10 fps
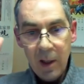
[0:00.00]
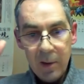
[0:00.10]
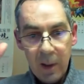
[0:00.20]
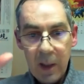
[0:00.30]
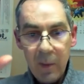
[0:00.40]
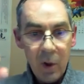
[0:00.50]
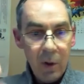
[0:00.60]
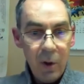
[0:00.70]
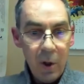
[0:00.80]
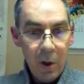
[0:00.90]
Sometimes
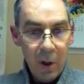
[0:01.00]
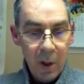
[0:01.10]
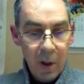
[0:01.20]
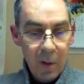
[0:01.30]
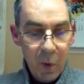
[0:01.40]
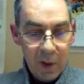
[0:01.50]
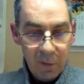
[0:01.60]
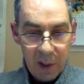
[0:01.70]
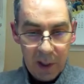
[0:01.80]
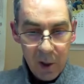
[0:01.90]
your
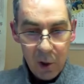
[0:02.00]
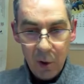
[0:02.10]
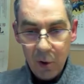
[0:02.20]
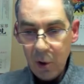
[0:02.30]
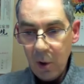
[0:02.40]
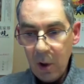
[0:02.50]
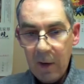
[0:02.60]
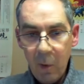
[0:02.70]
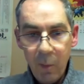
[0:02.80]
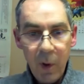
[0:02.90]
modifications, your
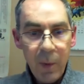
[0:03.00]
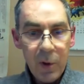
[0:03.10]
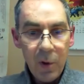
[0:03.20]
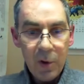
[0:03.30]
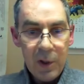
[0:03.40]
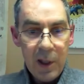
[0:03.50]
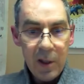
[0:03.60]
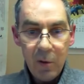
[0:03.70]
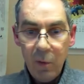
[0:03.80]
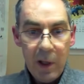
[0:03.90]
our proposals,
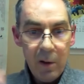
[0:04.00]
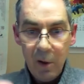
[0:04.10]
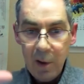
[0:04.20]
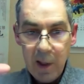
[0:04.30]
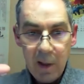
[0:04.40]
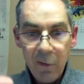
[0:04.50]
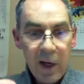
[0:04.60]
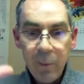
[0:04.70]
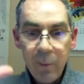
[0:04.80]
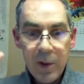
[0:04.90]
these will only
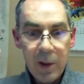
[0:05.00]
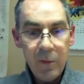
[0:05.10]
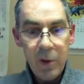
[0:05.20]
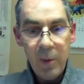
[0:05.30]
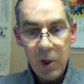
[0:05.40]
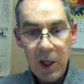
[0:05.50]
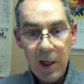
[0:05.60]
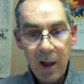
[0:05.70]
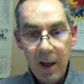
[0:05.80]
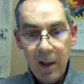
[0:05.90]
5% of the
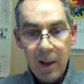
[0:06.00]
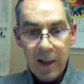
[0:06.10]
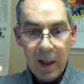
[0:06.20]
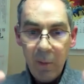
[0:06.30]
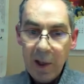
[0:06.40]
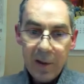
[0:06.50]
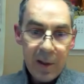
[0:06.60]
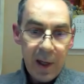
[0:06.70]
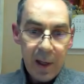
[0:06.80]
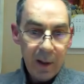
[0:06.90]
machine. And then when it's
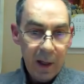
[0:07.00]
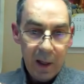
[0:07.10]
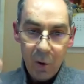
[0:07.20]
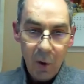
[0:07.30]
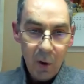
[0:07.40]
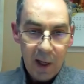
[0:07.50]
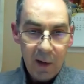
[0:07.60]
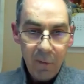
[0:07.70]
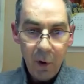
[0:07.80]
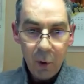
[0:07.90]
done, it's
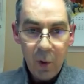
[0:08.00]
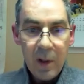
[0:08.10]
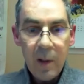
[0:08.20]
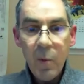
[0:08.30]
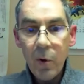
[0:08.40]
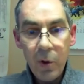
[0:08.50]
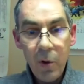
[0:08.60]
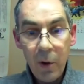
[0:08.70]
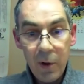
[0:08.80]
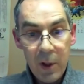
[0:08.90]
okay for 20 more
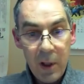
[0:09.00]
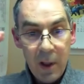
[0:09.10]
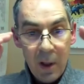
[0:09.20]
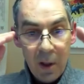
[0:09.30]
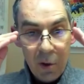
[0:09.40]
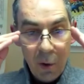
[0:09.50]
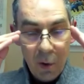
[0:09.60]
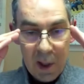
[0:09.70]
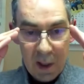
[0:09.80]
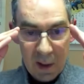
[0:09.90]
years. So
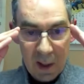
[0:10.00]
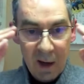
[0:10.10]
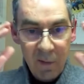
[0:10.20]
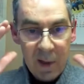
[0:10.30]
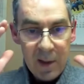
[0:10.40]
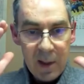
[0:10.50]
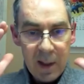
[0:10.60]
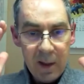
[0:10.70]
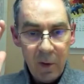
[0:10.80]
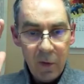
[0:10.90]
see, having this
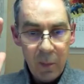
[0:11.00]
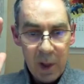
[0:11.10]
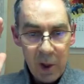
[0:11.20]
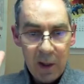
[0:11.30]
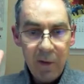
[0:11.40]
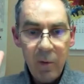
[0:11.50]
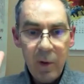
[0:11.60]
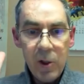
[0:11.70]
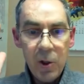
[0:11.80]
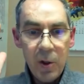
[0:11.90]
kind of special
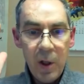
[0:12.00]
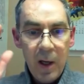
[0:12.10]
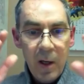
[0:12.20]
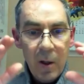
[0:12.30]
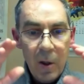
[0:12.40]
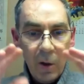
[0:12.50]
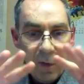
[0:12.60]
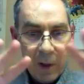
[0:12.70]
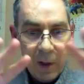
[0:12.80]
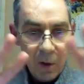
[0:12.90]
evaluation, but
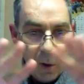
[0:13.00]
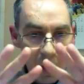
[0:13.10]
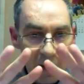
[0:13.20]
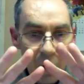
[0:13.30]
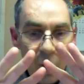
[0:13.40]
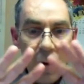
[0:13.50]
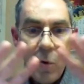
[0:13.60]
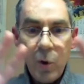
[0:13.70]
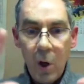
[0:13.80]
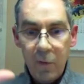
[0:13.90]
final, you have a
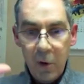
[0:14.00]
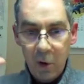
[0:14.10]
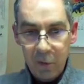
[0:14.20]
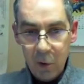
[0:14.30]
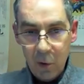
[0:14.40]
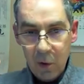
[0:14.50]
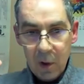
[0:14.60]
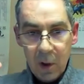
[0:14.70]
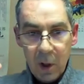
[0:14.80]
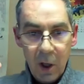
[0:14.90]
good overview
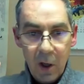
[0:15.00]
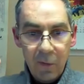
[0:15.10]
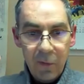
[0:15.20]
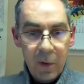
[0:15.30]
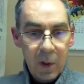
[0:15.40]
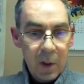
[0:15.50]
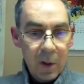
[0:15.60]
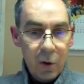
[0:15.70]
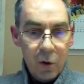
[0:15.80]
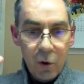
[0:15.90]
of
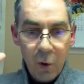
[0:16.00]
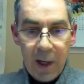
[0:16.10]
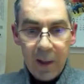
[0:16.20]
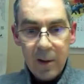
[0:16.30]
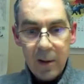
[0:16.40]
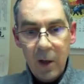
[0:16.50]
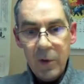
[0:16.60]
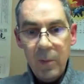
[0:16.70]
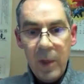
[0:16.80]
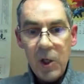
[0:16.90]
the strength
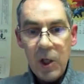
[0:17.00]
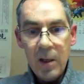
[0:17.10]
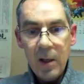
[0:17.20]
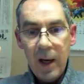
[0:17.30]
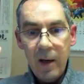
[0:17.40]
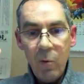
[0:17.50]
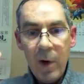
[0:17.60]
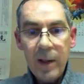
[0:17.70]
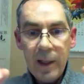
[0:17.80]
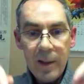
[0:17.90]
of the machine and
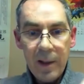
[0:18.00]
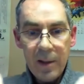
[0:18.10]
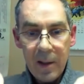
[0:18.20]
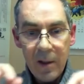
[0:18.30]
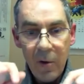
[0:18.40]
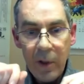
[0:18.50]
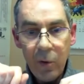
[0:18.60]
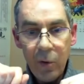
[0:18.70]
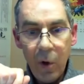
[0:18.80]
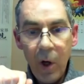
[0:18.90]
where it is necessary
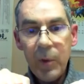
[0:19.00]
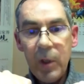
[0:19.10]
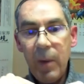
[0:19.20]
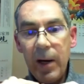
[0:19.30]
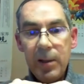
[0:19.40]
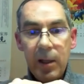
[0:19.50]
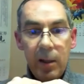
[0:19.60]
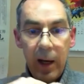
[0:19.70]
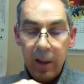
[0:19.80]
to optimize it.